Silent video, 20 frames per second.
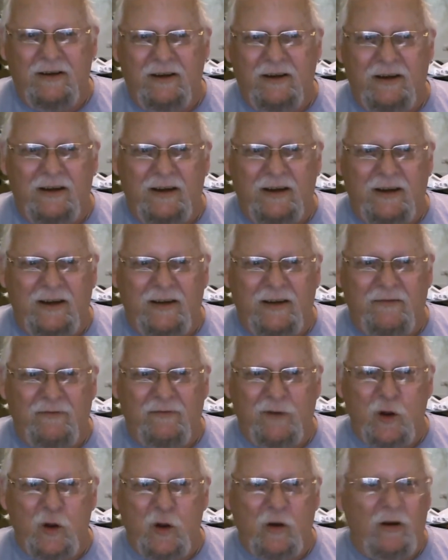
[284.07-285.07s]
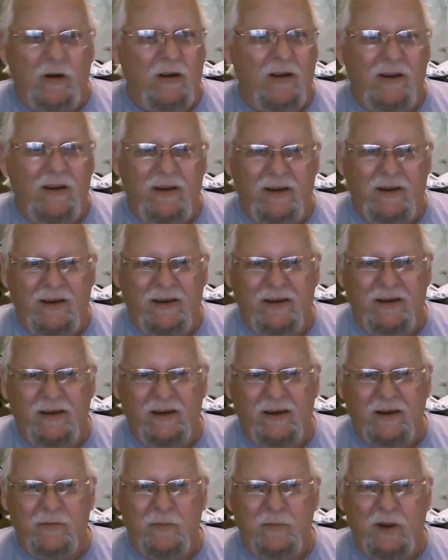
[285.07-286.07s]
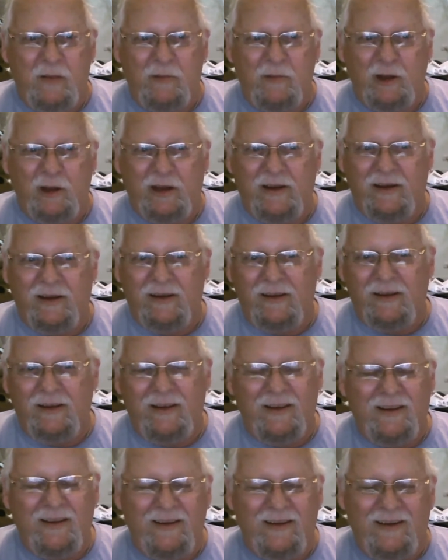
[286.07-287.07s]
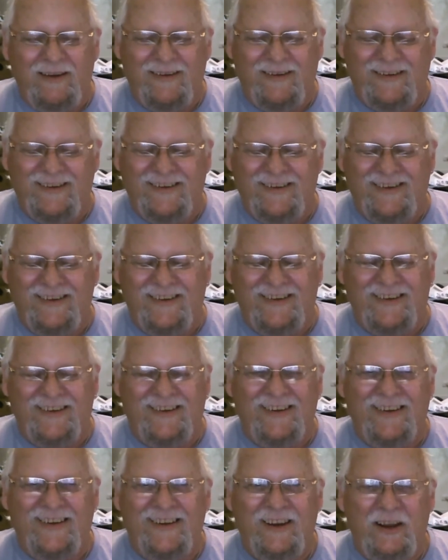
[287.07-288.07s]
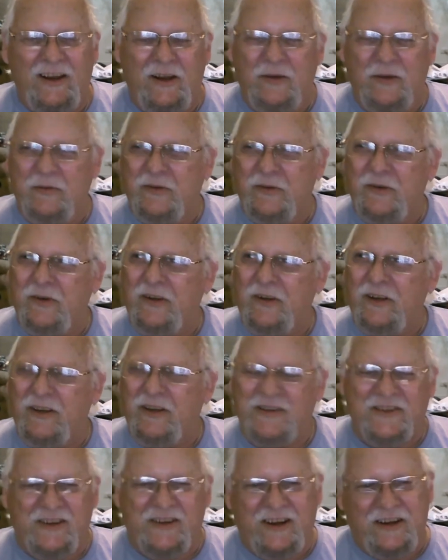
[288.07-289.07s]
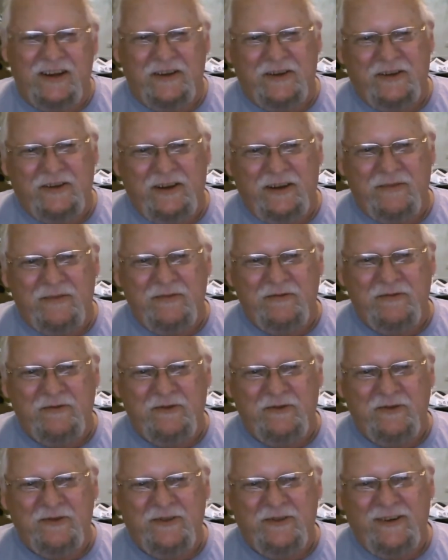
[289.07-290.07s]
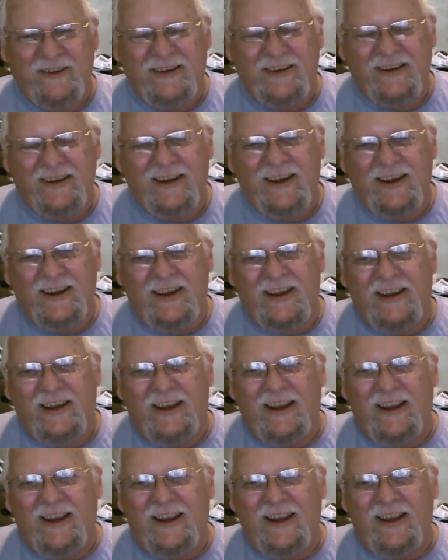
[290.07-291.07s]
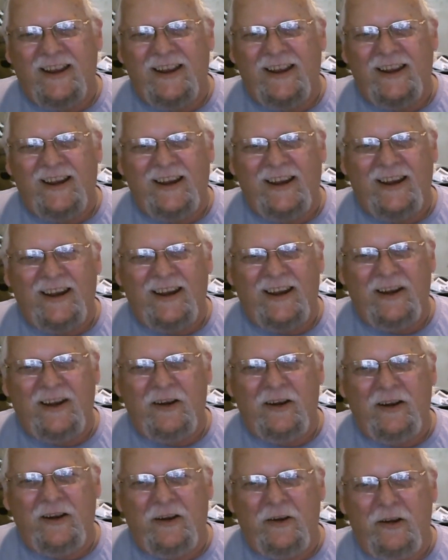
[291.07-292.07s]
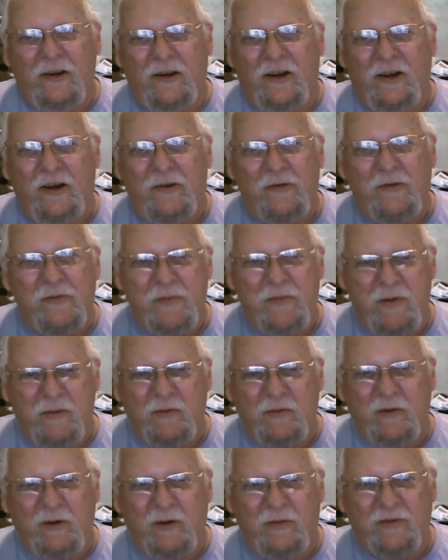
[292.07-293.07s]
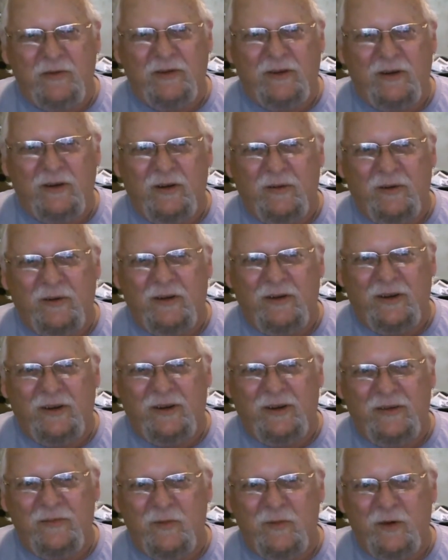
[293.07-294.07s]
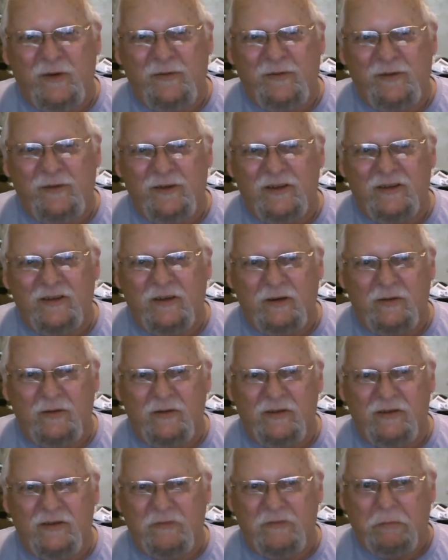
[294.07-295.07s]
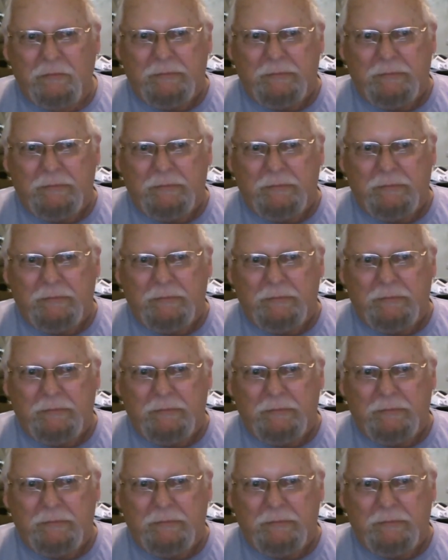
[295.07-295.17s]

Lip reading: vlog in public. It was all yesterday, the day before. I remember what it was like when I did my first. I was